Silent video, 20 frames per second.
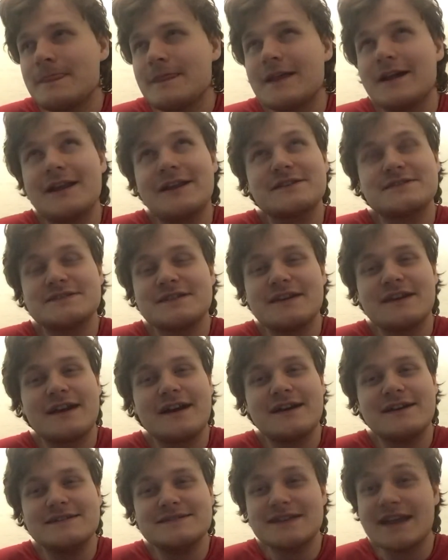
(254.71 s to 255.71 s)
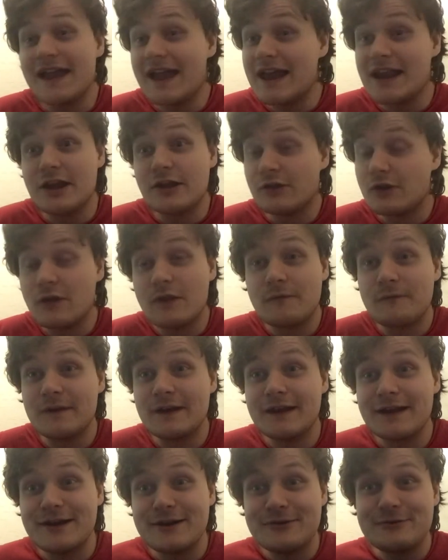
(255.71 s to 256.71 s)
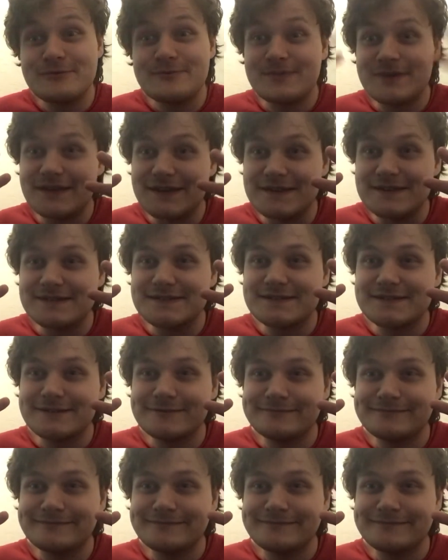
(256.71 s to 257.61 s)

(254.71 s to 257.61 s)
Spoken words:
And I'll see you guys in another video. Peace.